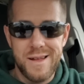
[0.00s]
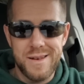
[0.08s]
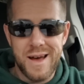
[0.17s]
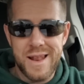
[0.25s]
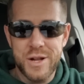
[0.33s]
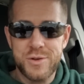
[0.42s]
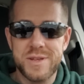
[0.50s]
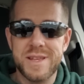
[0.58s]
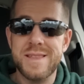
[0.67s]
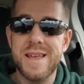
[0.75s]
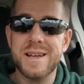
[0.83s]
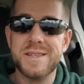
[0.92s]
Not interested
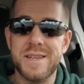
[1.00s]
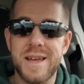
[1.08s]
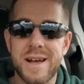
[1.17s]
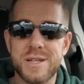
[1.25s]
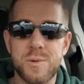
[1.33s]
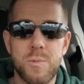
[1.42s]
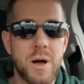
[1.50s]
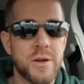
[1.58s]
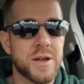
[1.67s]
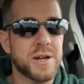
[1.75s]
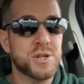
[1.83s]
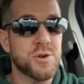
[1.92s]
in the SCX? Well,
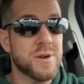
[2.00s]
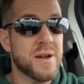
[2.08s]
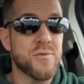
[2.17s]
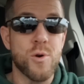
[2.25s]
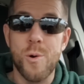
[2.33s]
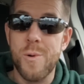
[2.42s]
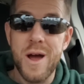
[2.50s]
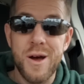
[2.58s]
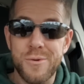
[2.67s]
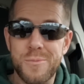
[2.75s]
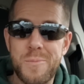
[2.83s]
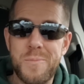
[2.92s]
because you're never
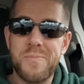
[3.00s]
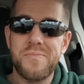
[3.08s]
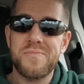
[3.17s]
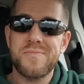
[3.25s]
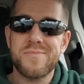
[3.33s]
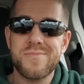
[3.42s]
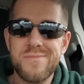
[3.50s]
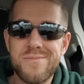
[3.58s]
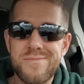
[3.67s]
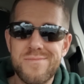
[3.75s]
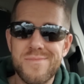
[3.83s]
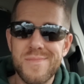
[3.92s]
around.
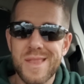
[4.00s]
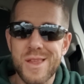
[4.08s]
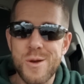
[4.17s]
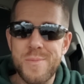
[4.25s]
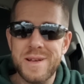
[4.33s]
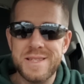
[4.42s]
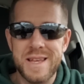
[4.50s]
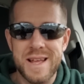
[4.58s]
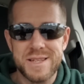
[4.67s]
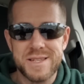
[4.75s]
You're busy getting